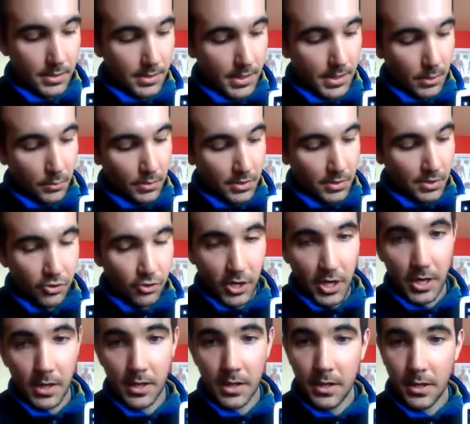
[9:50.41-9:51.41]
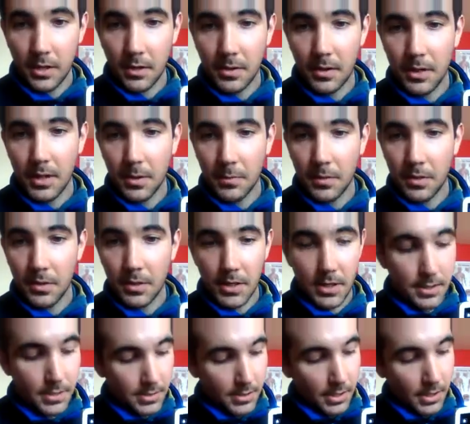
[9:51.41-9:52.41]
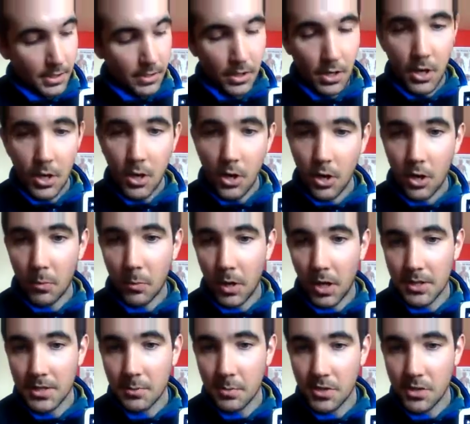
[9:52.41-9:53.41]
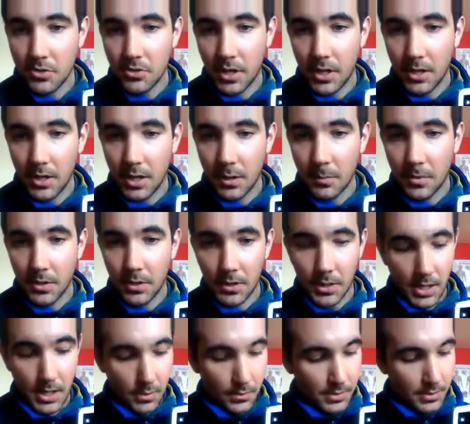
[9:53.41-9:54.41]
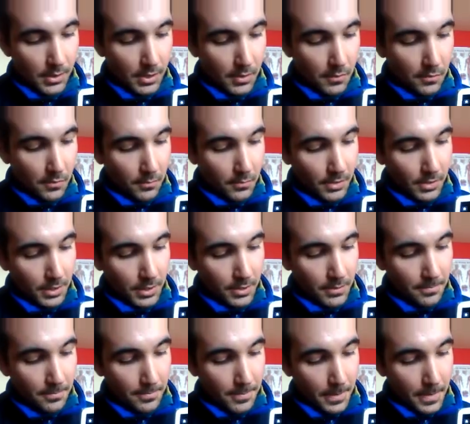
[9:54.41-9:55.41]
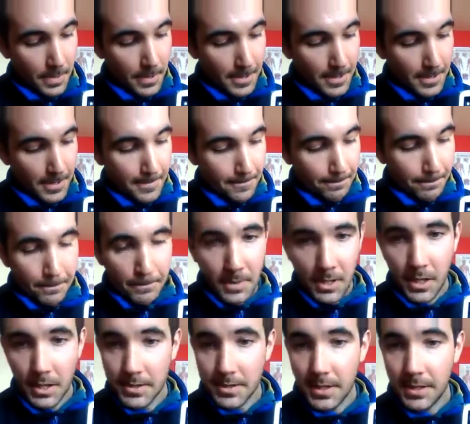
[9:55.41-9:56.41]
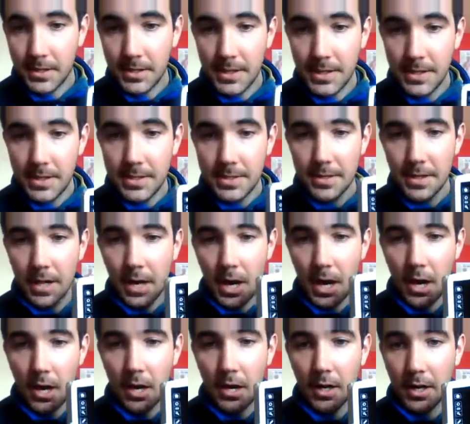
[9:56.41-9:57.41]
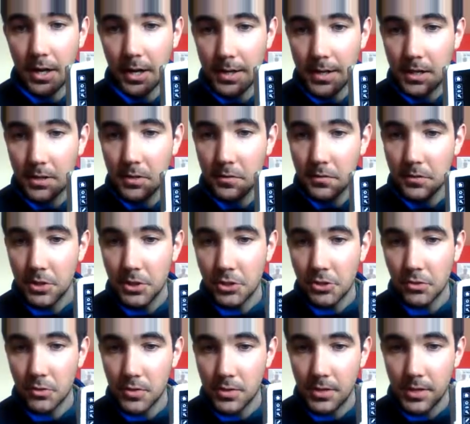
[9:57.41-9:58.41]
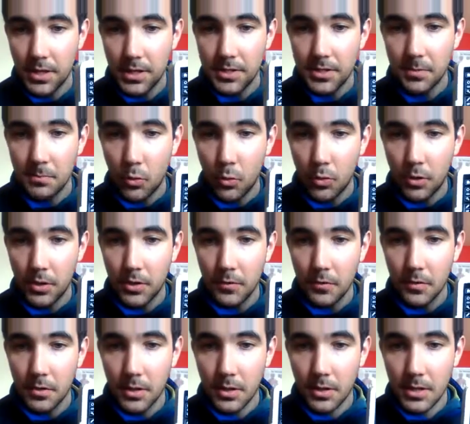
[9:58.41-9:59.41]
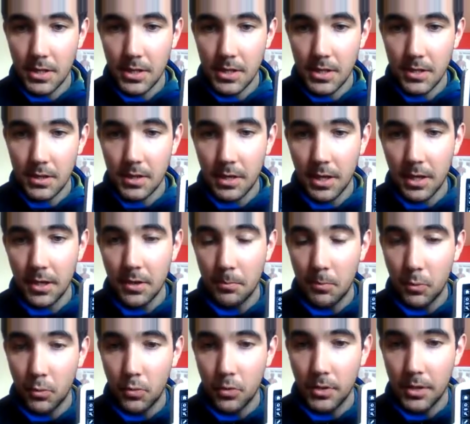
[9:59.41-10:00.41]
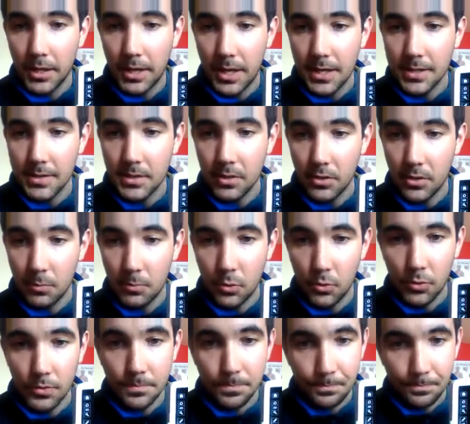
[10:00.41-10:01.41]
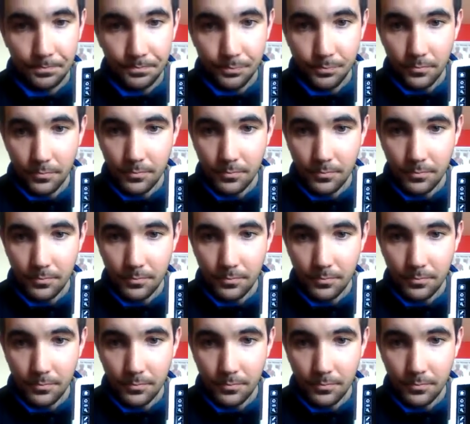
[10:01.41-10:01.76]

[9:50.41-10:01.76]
So that would strain the ligament on the inside, or possibly strain ligament on the outside from the knee. Like I said, these are connective tissues, so they support the knee, the bone against the other bone.